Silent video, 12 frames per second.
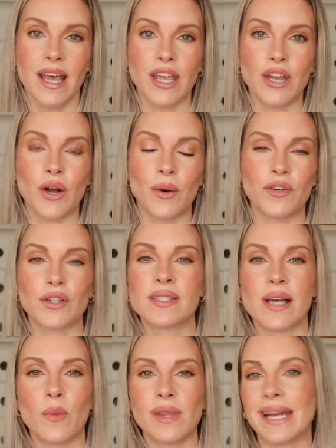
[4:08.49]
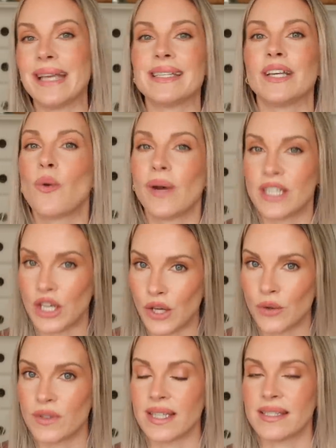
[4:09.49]
you know, if you're someone that isn't going to
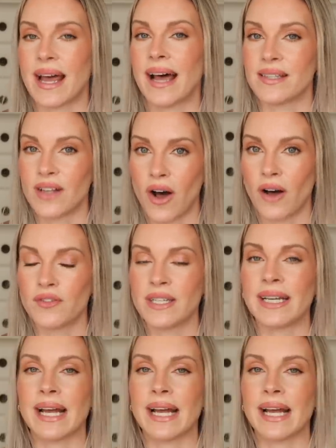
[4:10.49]
use this as often,